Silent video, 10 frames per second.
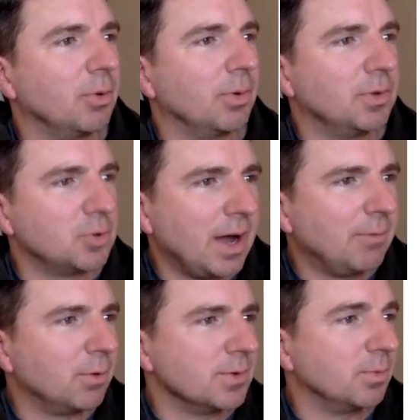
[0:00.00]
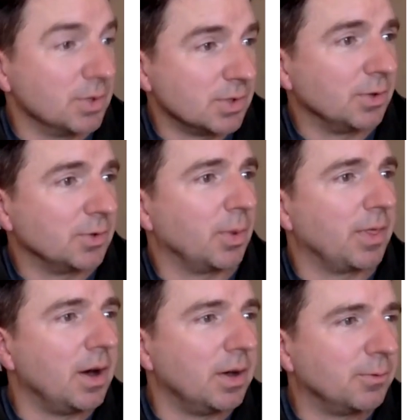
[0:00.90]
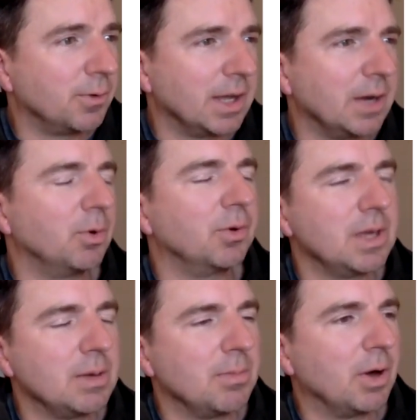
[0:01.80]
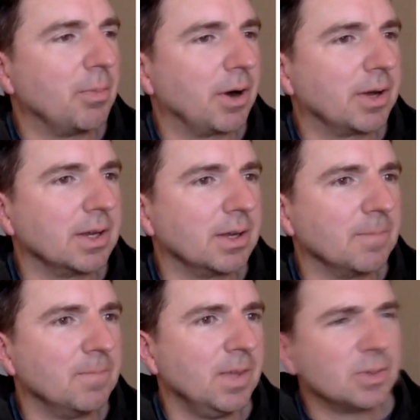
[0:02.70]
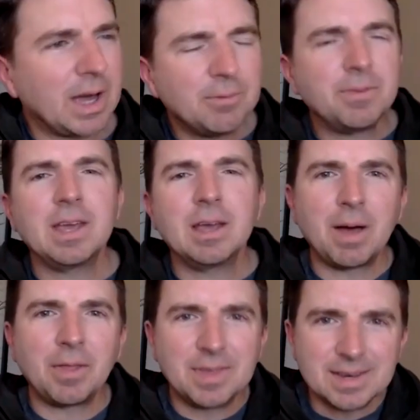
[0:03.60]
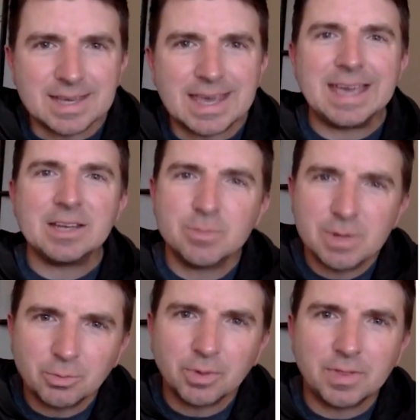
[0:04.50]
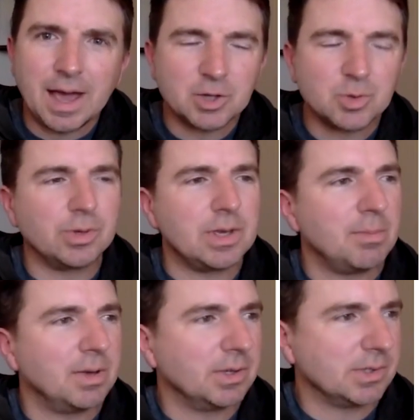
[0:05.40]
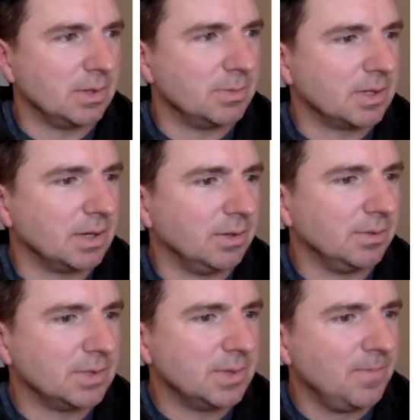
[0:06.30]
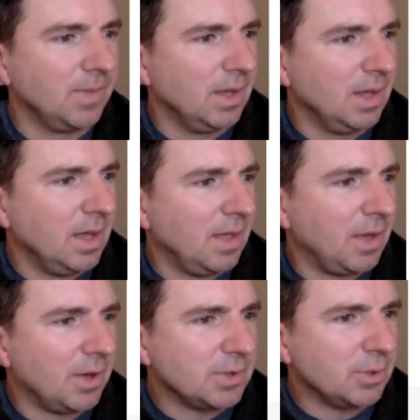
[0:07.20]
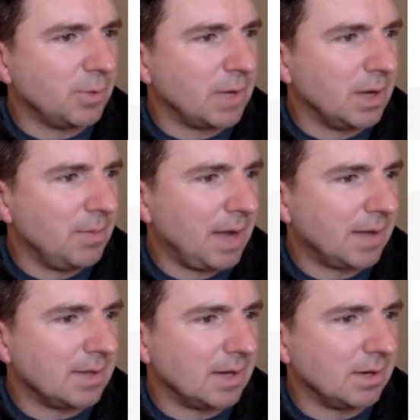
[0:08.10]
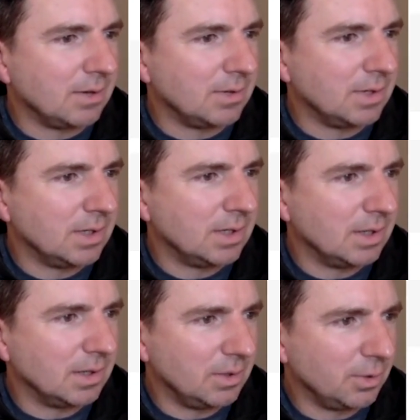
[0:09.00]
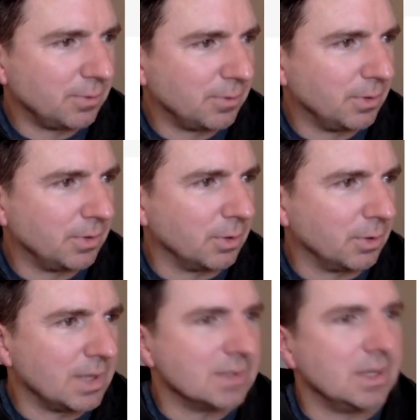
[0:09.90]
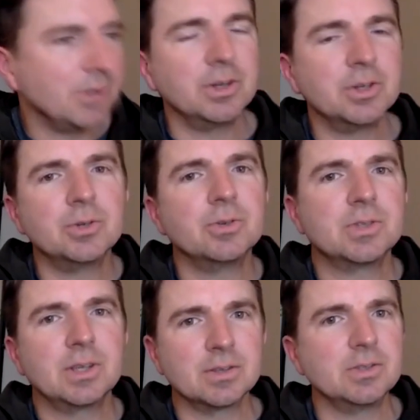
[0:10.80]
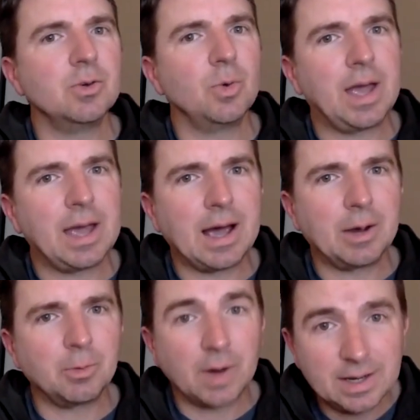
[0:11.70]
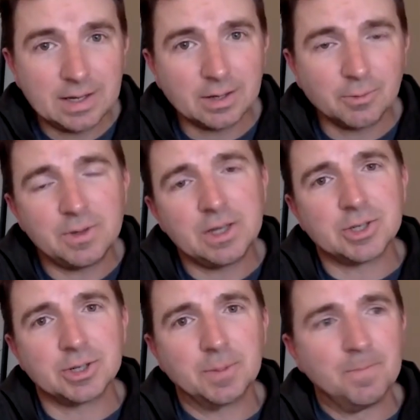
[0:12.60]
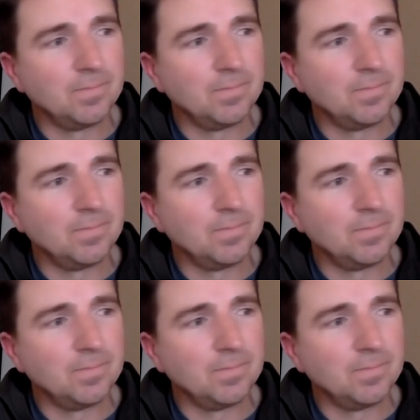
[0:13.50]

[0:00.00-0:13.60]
with drive results with unforgettable email marketing. Kind of thinking about the engagement with the actual emails themselves. They also, if we come back down a little further, we can see they're introducing this new AI writing feature.